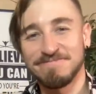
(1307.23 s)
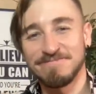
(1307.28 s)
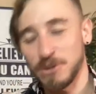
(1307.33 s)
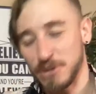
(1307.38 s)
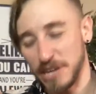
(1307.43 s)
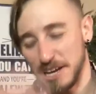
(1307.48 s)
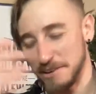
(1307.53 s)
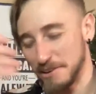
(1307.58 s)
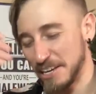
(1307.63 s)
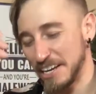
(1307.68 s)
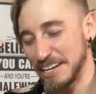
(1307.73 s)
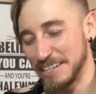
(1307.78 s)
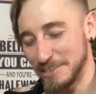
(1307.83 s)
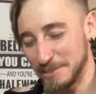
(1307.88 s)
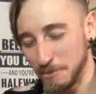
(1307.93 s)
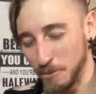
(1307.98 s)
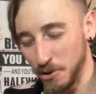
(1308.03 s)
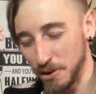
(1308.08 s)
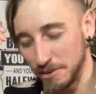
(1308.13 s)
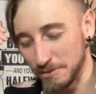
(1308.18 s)
Okay, I'll get
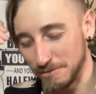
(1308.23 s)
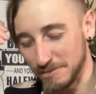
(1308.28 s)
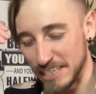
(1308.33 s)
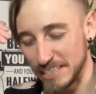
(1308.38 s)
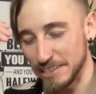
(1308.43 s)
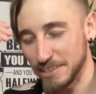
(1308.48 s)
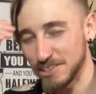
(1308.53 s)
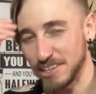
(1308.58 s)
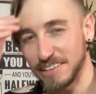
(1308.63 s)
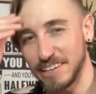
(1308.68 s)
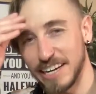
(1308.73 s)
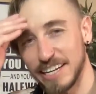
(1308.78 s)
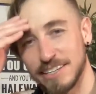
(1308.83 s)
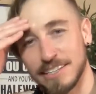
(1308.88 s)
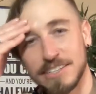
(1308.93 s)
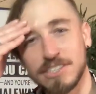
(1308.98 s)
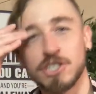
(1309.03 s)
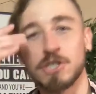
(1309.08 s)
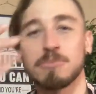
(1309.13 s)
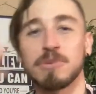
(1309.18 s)
into more details on that.
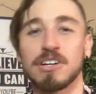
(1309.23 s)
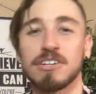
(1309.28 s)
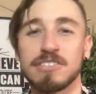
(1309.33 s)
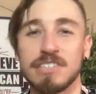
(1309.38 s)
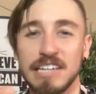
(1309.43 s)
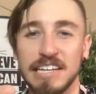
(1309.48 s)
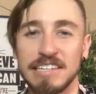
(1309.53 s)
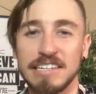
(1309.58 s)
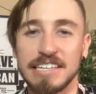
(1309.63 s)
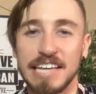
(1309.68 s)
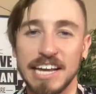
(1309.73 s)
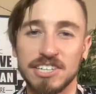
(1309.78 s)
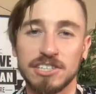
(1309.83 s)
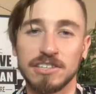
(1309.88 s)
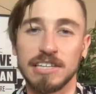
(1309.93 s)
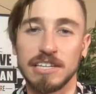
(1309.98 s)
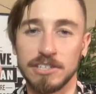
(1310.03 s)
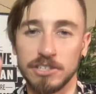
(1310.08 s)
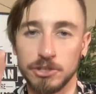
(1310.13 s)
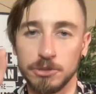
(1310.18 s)
Humor is an
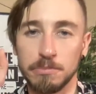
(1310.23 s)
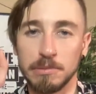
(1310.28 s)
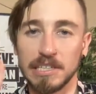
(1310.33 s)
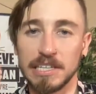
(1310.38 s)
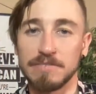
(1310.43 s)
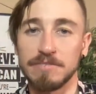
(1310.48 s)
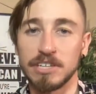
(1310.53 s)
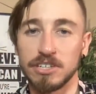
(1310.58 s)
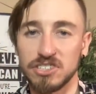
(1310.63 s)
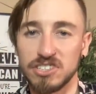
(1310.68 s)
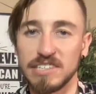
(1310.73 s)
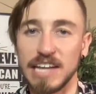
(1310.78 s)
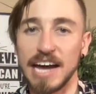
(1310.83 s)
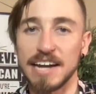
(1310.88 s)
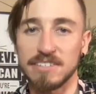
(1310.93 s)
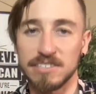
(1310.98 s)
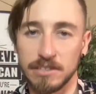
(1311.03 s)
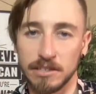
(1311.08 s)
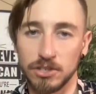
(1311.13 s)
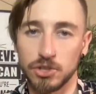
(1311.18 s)
indication that you believe in your
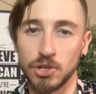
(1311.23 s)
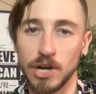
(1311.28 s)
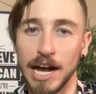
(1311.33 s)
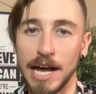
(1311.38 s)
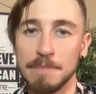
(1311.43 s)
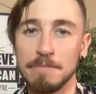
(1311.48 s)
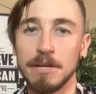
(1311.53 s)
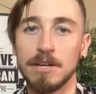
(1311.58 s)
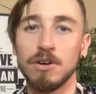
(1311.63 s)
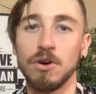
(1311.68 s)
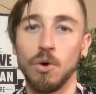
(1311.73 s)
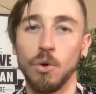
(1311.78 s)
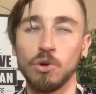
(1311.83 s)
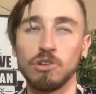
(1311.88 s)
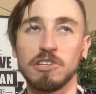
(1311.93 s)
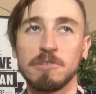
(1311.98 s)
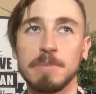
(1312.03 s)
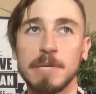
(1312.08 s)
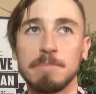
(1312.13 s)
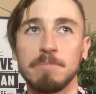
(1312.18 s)
status in the tribe.
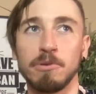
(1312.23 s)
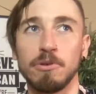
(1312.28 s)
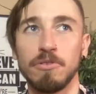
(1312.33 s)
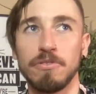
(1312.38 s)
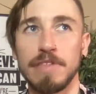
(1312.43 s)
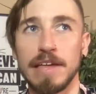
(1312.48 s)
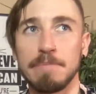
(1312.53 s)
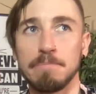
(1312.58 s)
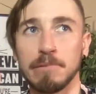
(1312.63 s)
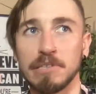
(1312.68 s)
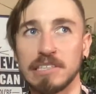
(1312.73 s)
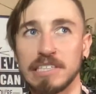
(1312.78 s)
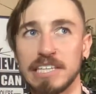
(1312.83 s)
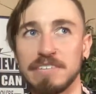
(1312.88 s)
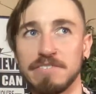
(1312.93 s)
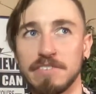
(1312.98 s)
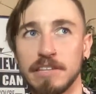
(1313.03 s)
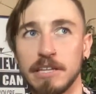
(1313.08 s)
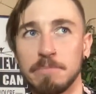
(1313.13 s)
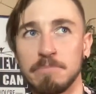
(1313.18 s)
Only people that
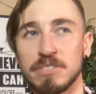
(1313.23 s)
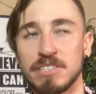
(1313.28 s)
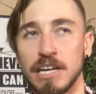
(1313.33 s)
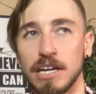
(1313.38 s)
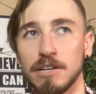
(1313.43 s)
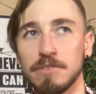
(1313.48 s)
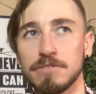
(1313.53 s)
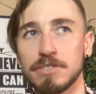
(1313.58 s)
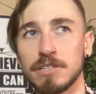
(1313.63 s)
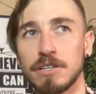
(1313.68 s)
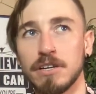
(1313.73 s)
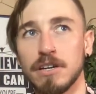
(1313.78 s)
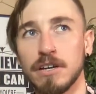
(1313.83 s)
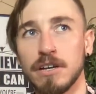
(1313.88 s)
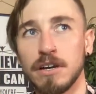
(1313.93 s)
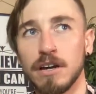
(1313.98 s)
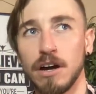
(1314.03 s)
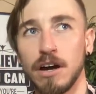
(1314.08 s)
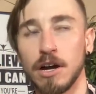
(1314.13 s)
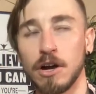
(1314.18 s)
believe in themselves
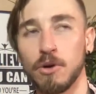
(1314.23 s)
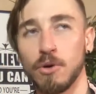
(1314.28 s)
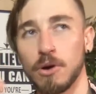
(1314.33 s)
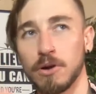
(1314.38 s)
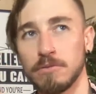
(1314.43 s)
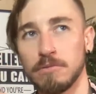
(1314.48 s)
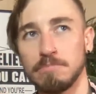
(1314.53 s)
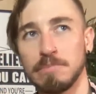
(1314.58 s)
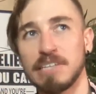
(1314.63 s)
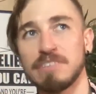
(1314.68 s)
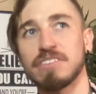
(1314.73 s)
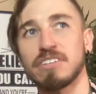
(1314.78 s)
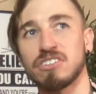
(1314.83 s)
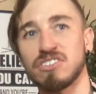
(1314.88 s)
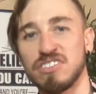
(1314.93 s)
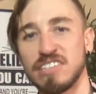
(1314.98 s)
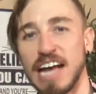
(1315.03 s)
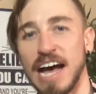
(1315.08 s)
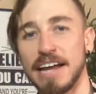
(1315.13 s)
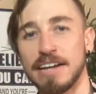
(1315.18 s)
or believe in their
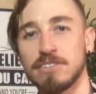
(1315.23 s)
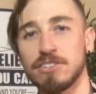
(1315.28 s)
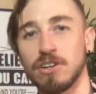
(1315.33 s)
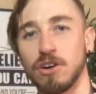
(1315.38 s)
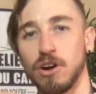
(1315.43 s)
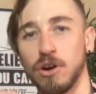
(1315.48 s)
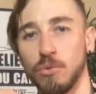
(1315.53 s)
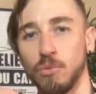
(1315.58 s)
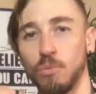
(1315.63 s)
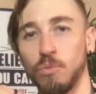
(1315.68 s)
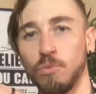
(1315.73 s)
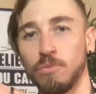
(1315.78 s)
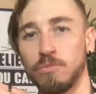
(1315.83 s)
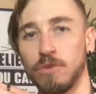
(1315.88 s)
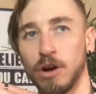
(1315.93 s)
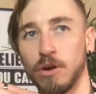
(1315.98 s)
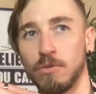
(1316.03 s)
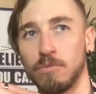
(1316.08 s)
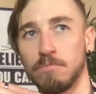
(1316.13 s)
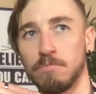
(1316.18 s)
status
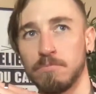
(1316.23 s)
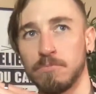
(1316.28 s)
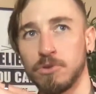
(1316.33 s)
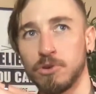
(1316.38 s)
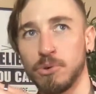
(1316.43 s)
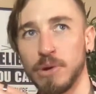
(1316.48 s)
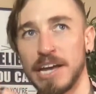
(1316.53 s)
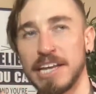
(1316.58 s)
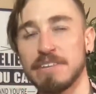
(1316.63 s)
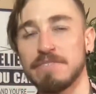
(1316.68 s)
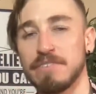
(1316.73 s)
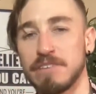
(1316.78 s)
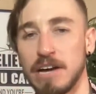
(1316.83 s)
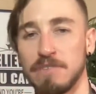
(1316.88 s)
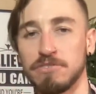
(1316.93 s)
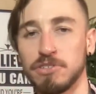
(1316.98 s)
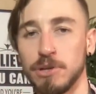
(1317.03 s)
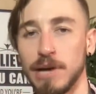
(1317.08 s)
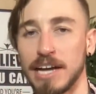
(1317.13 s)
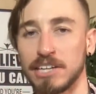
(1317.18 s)
are creative
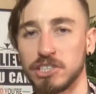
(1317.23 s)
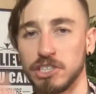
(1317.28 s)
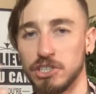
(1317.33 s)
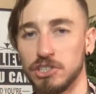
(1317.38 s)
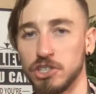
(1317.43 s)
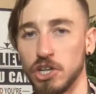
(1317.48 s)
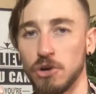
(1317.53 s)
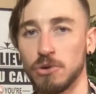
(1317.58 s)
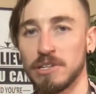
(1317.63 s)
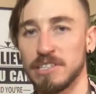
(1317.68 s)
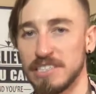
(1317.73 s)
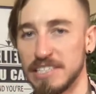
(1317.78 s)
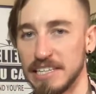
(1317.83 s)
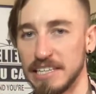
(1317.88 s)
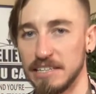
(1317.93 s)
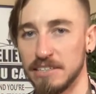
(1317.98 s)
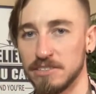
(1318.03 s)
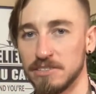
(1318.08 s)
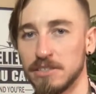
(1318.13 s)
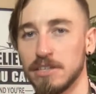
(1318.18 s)
enough to actually joke and
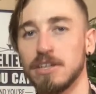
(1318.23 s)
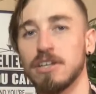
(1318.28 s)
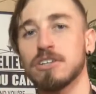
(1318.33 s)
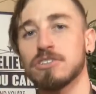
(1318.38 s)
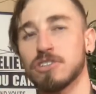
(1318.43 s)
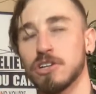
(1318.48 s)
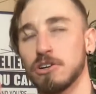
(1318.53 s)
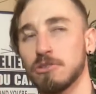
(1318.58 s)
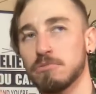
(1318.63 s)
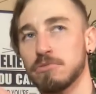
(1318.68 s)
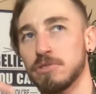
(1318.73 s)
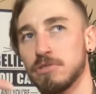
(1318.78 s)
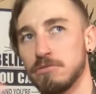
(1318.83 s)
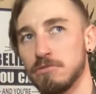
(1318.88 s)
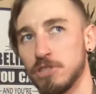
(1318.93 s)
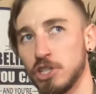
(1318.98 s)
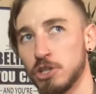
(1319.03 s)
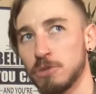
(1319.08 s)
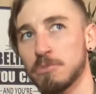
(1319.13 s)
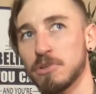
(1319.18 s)
tease. So
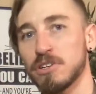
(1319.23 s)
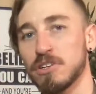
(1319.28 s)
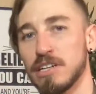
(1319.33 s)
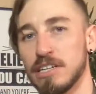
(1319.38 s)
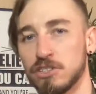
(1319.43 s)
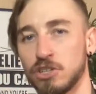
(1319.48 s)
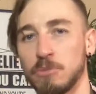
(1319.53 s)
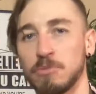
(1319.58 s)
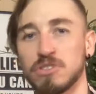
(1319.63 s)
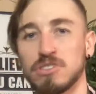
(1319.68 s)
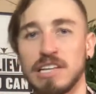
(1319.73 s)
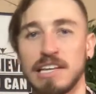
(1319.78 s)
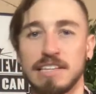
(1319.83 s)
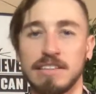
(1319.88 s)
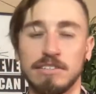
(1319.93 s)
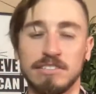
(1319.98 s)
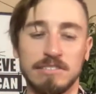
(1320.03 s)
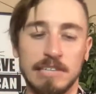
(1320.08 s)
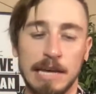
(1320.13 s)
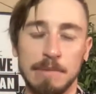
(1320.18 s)
humor is almost like
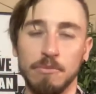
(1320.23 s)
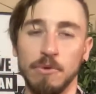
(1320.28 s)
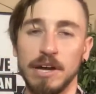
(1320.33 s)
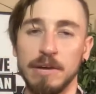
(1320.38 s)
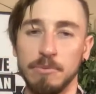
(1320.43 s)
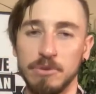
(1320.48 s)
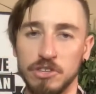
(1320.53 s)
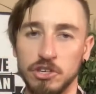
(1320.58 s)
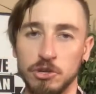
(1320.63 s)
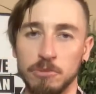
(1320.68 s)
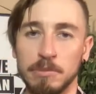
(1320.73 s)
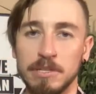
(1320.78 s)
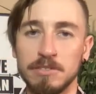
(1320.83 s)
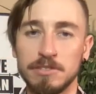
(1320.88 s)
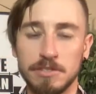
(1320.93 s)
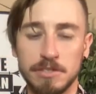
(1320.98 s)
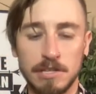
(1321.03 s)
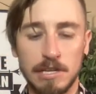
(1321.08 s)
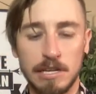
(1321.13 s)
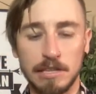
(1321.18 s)
the same way with
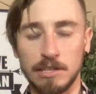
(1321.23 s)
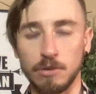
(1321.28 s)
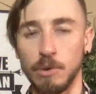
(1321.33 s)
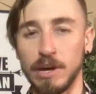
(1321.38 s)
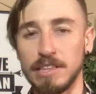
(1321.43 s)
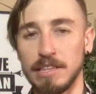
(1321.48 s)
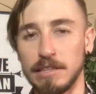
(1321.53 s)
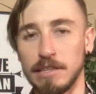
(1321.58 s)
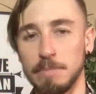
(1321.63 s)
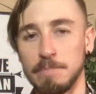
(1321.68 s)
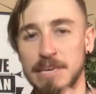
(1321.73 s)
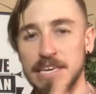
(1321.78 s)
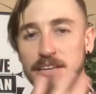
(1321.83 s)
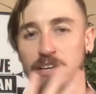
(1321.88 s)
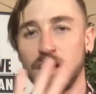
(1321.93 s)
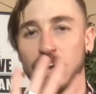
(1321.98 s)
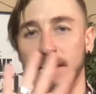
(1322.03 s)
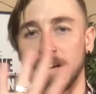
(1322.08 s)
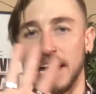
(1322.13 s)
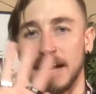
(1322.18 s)
humans, the way that the
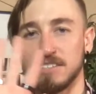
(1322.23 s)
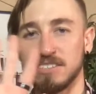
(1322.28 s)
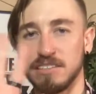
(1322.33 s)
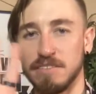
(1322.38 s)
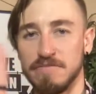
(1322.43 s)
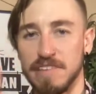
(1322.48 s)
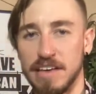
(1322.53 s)
peacock has the